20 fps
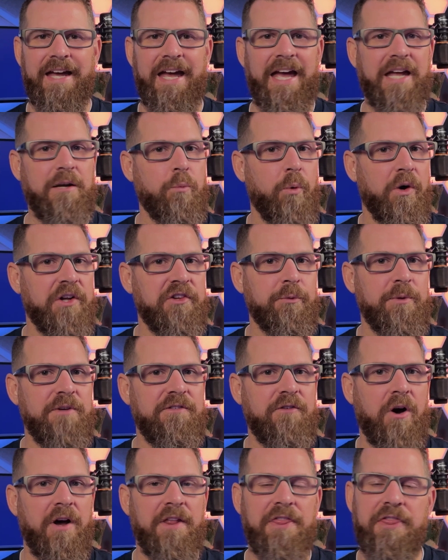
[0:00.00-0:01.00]
And once we've
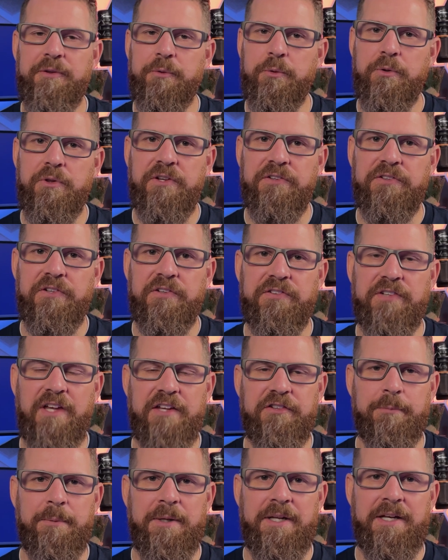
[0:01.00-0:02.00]
gone through this
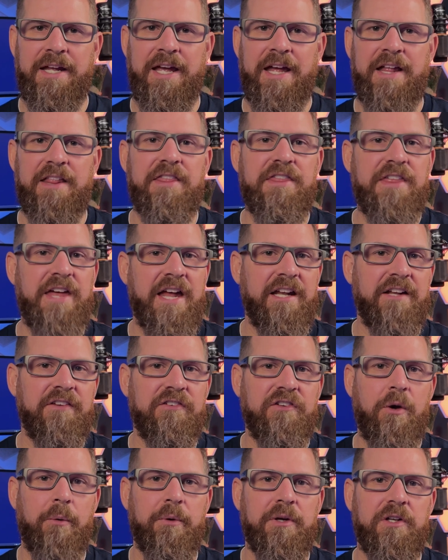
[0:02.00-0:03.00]
assessment, then
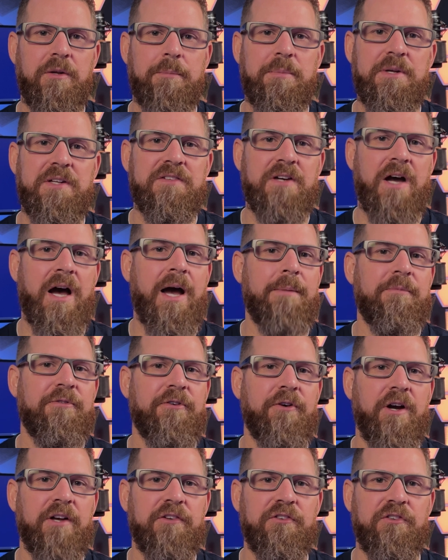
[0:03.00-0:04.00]
it's going to be time
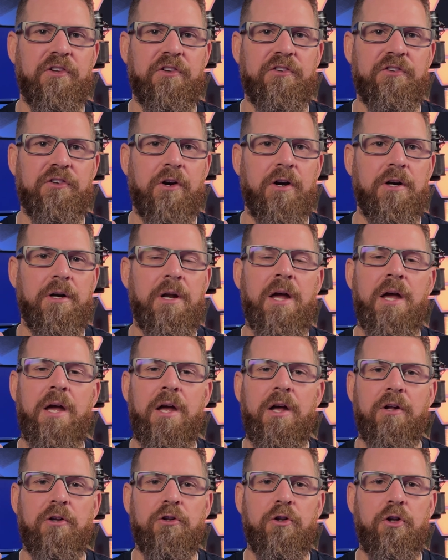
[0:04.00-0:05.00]
for us to start
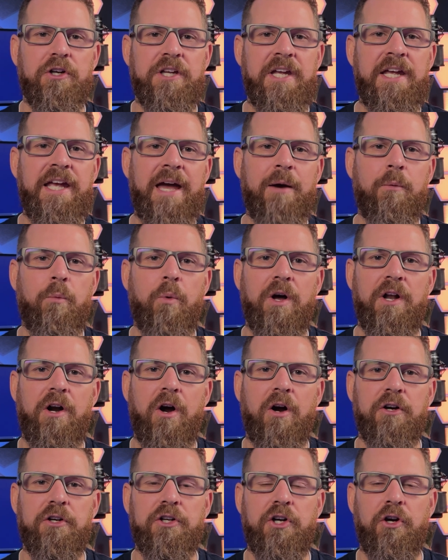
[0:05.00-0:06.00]
looking at what
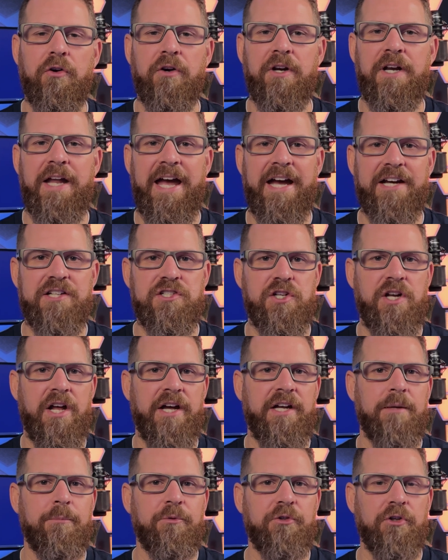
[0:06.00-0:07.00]
our current action
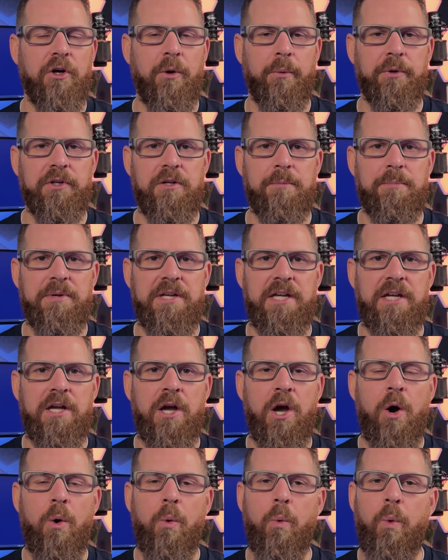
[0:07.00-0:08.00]
items are going to be,
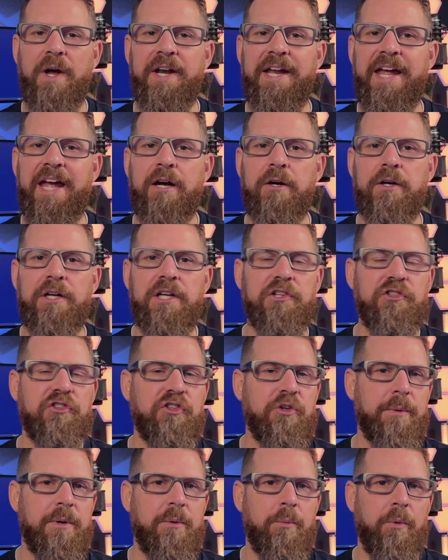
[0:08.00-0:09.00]
what areas
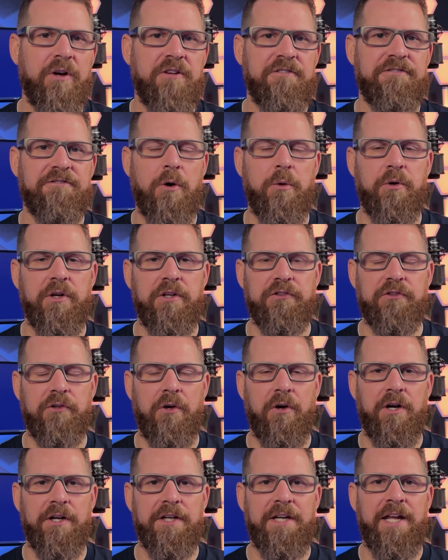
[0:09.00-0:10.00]
do we want to focus
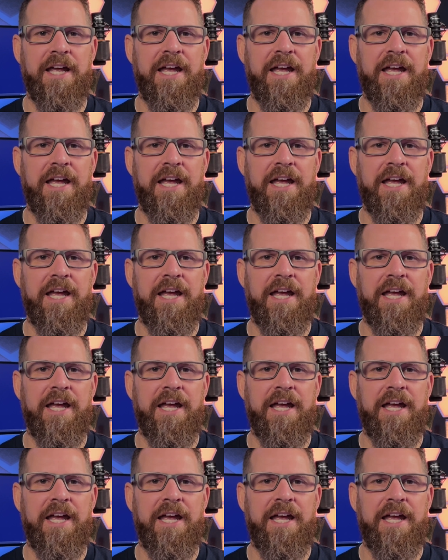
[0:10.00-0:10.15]
on,